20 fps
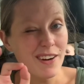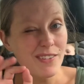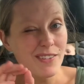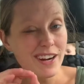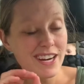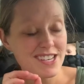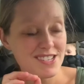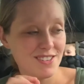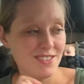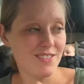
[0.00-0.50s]

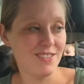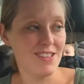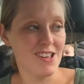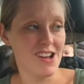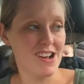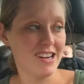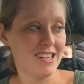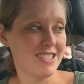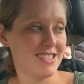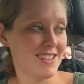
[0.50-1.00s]
wait too
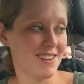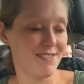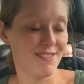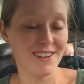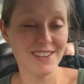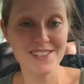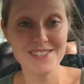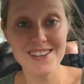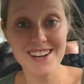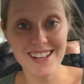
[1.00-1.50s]
long, she
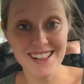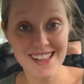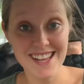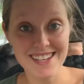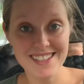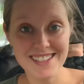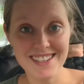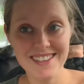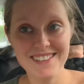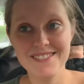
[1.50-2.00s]
feels puppy.
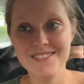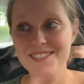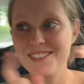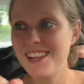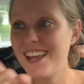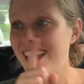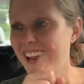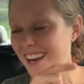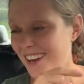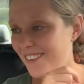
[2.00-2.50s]
neglected.
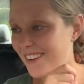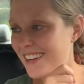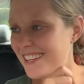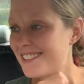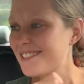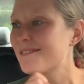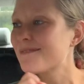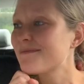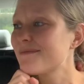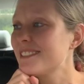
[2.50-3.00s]
Anyways,
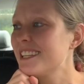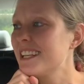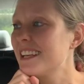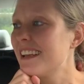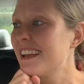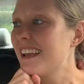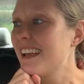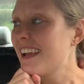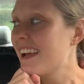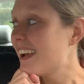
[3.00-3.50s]

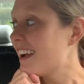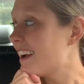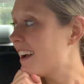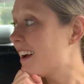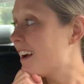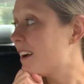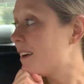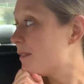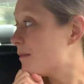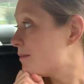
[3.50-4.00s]

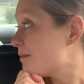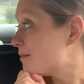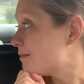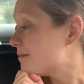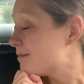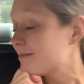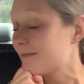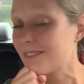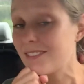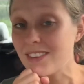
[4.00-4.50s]
um,
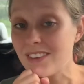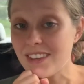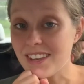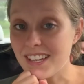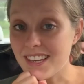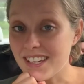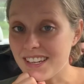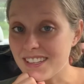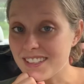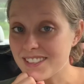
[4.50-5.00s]

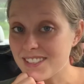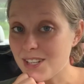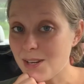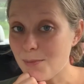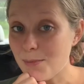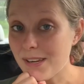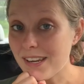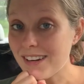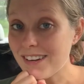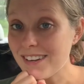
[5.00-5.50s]
gonna stop
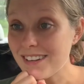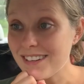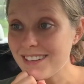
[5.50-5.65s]
yeah. here.